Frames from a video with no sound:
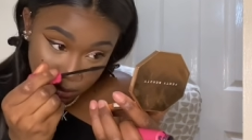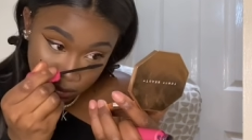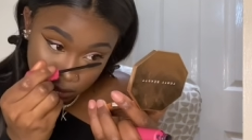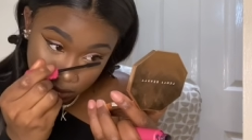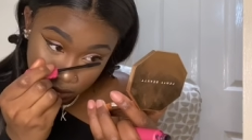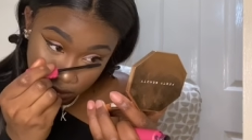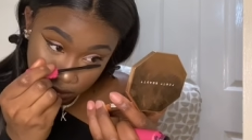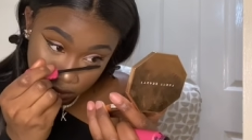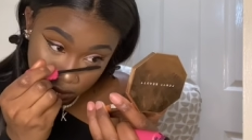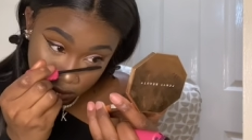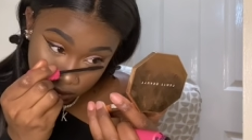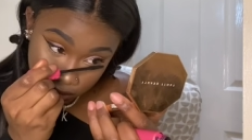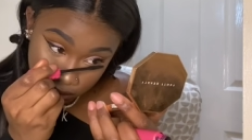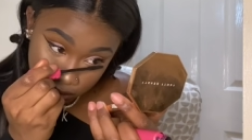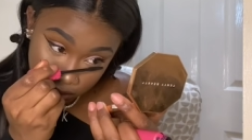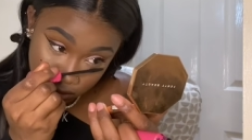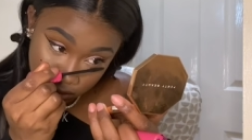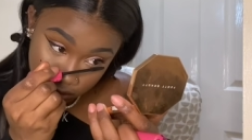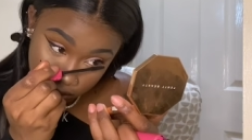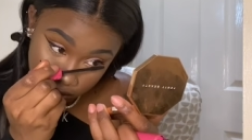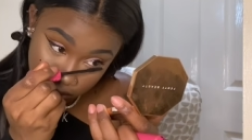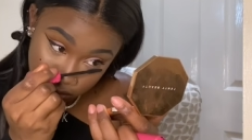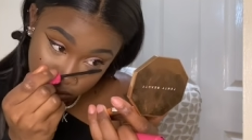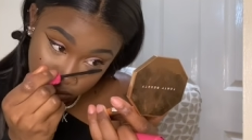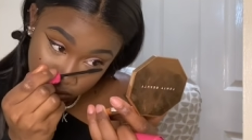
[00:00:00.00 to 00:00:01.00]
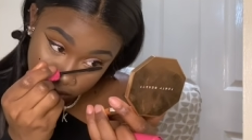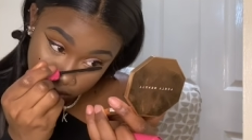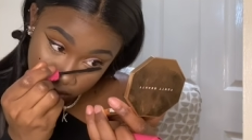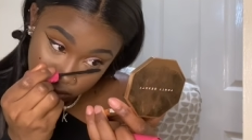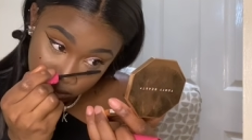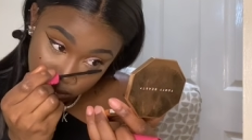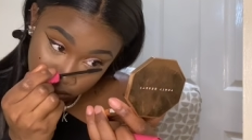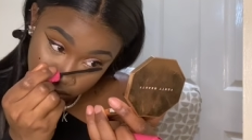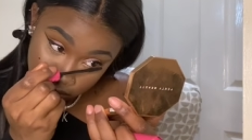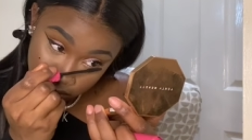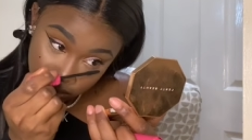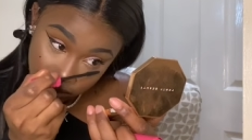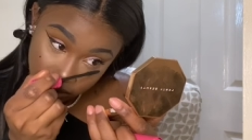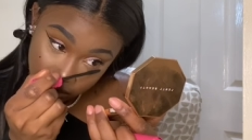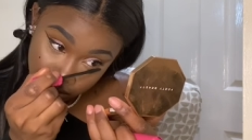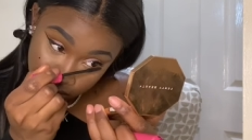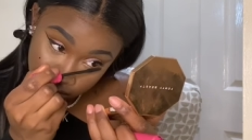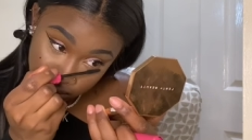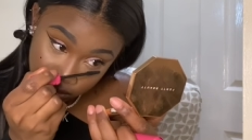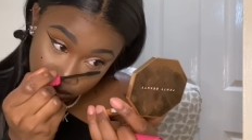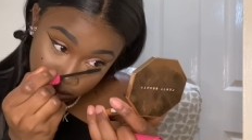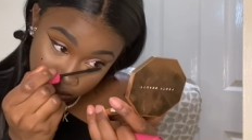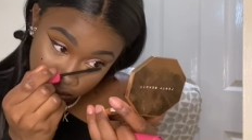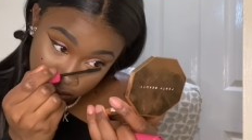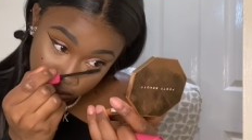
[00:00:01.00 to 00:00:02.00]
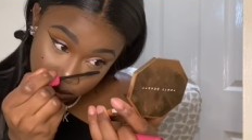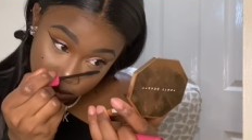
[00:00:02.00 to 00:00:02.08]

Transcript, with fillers: as you can see voila